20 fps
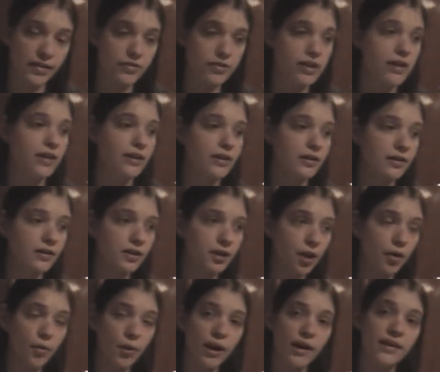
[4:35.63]
It was like, you
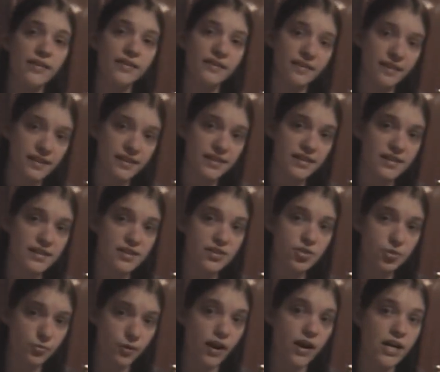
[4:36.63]
know what, this is
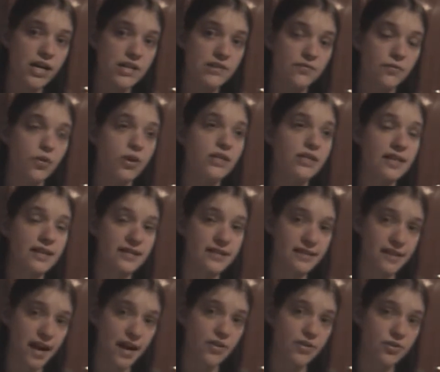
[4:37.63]
Jiraiya's voice, it
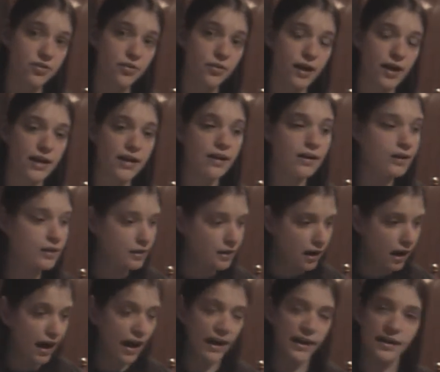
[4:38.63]
sounds great,
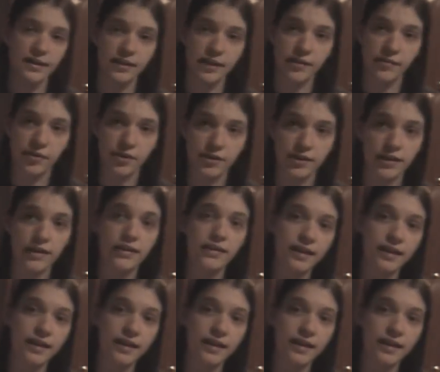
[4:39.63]
I can live with it.